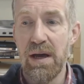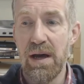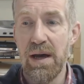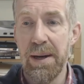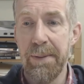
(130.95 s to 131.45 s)

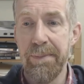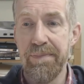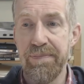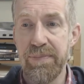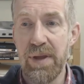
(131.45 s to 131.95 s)
A
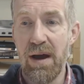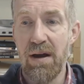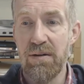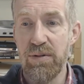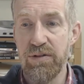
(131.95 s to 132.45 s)

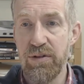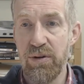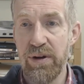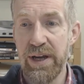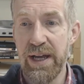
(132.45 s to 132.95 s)
horrible
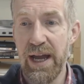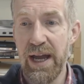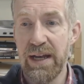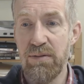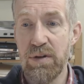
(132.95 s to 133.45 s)
story,
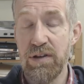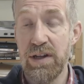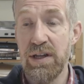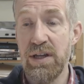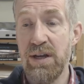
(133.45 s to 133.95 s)
and it was in
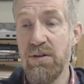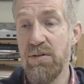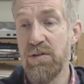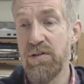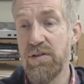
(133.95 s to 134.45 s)
the
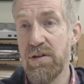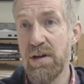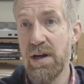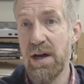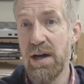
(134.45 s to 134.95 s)
news.
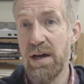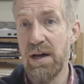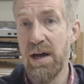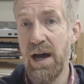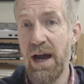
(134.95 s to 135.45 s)

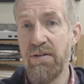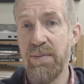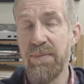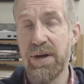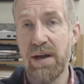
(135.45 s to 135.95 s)
I
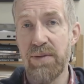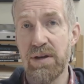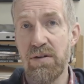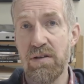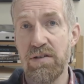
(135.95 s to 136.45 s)
remember coming
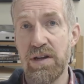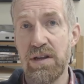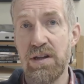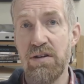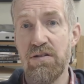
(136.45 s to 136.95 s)
across it in the
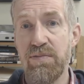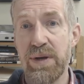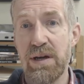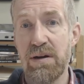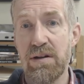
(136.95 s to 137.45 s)
news
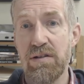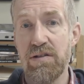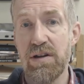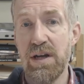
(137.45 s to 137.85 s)
because